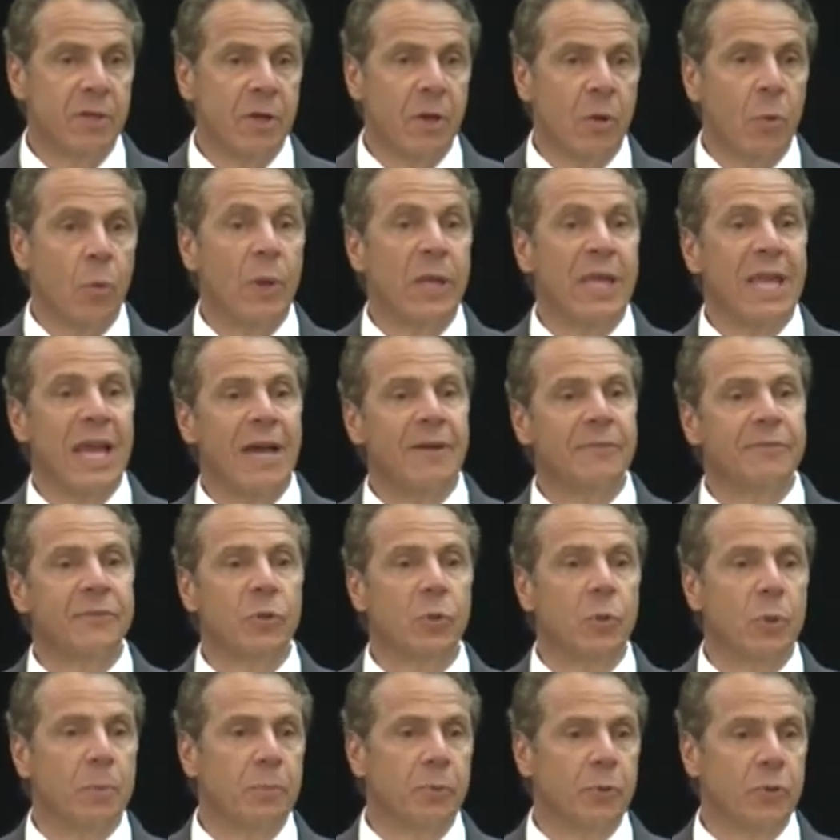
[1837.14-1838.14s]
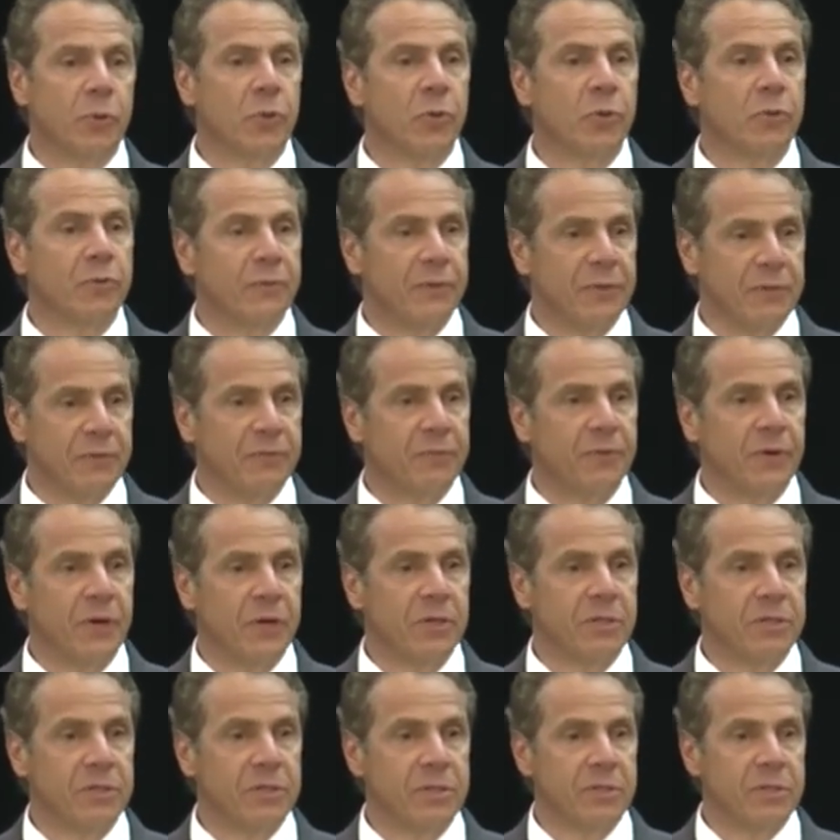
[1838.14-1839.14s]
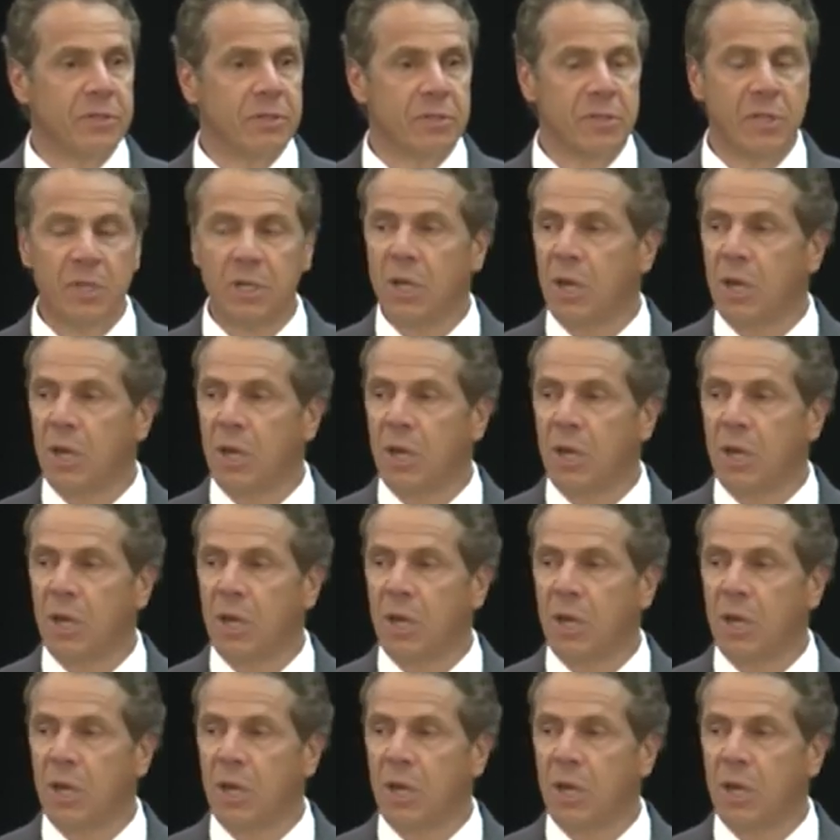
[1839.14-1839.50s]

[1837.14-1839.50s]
We have to approve it first.